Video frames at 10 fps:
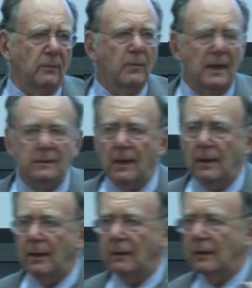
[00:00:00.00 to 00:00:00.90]

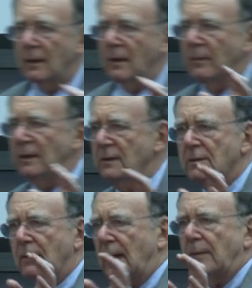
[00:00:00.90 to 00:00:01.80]
maintaining that it can be
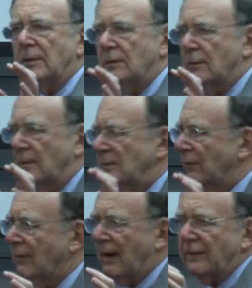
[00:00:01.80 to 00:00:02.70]
described in terms
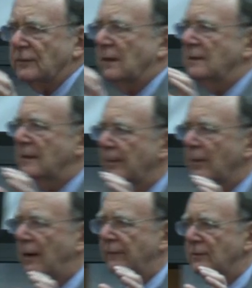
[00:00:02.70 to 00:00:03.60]
of graphs and
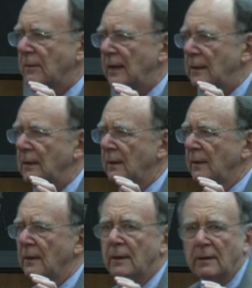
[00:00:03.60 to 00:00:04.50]
subgraphs. Well,
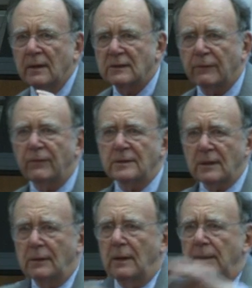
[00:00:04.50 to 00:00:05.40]
it's a
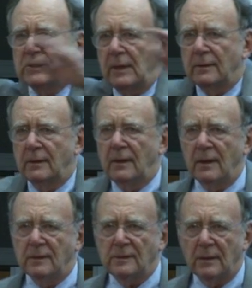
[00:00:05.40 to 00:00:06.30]
physical object. It
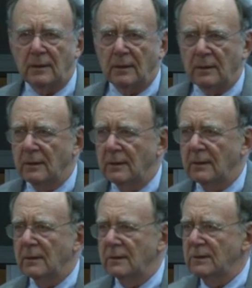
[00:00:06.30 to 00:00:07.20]
has a
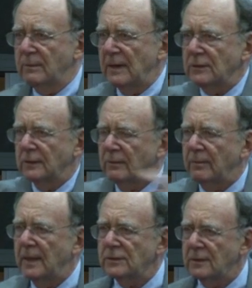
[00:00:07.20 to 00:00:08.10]
spatial
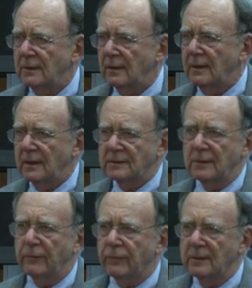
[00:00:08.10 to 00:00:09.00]
dimension. It has
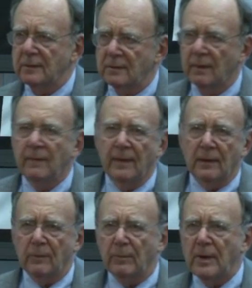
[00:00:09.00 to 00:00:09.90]
different
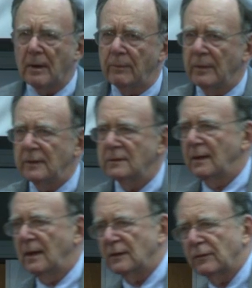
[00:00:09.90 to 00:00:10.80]
compartments.
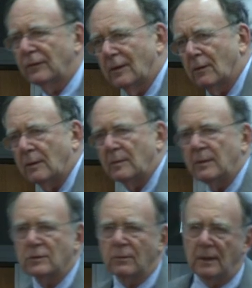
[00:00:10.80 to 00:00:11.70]
It has flow in
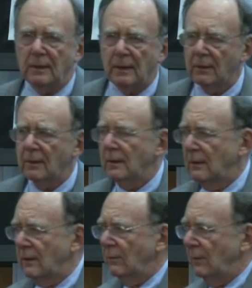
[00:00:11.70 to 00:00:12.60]
between. How
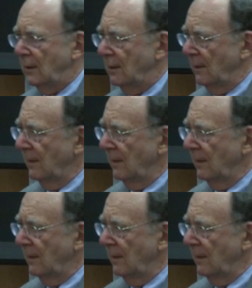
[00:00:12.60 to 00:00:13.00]
can we